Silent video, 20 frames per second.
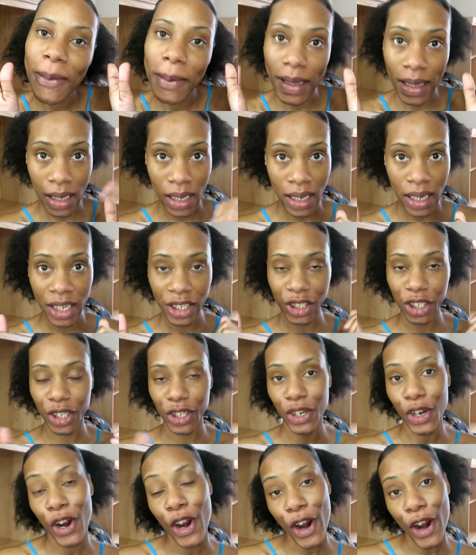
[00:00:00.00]
It is your
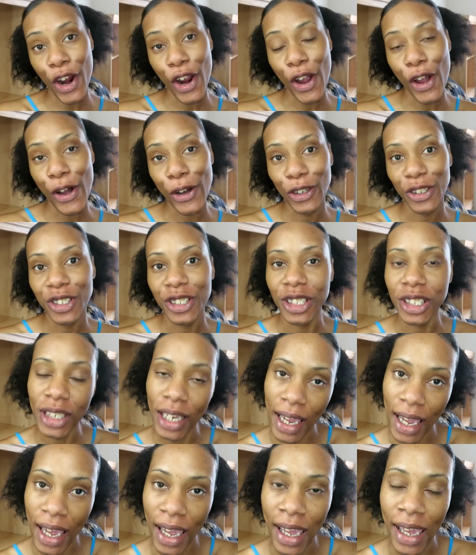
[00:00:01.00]
girl
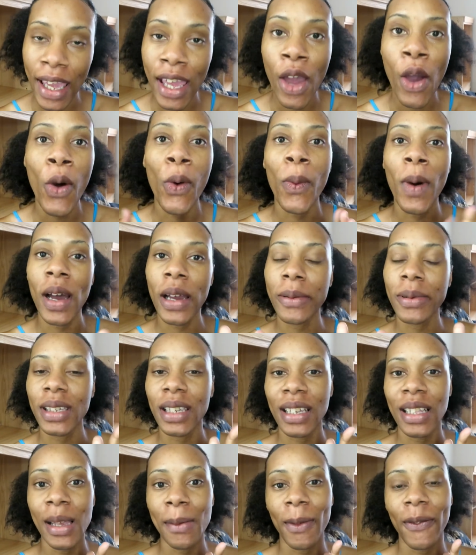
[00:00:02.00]
Shay welcome
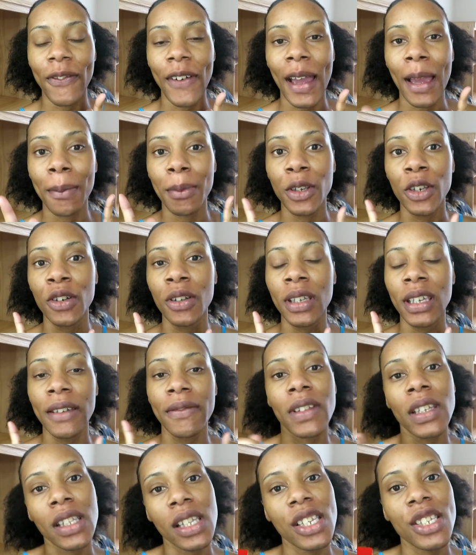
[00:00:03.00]
to Glamplified Beauty.
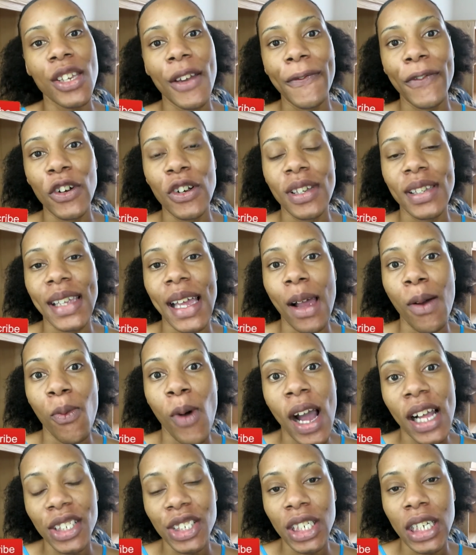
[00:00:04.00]
If this is your first time
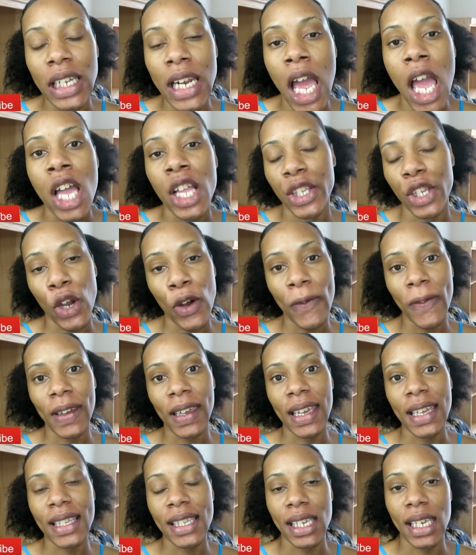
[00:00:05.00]
watching, don't
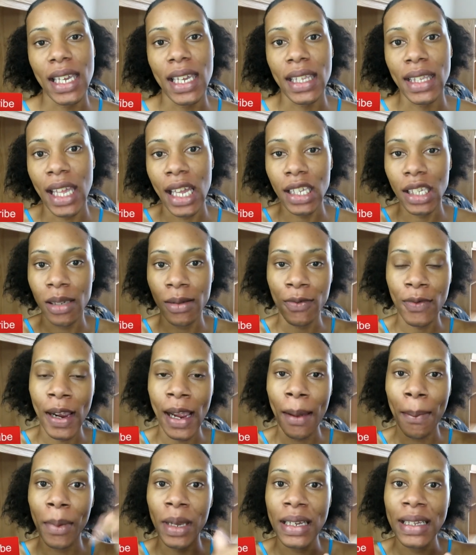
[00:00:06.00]
forget to hit that
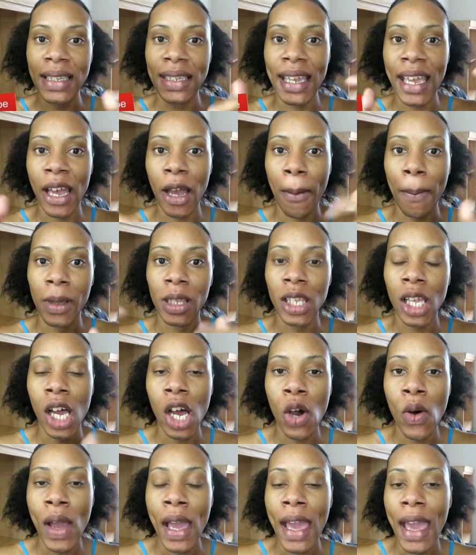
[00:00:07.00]
subscribe button down
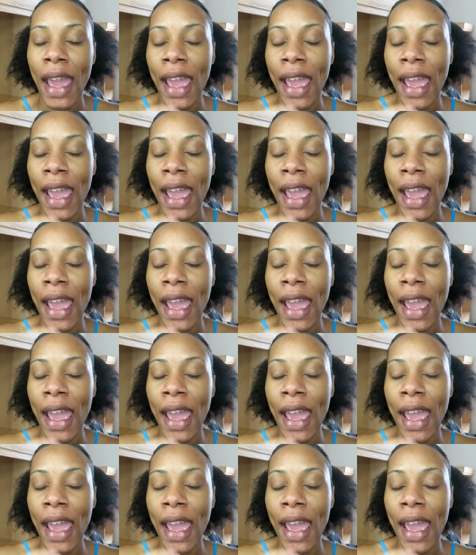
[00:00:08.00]
below.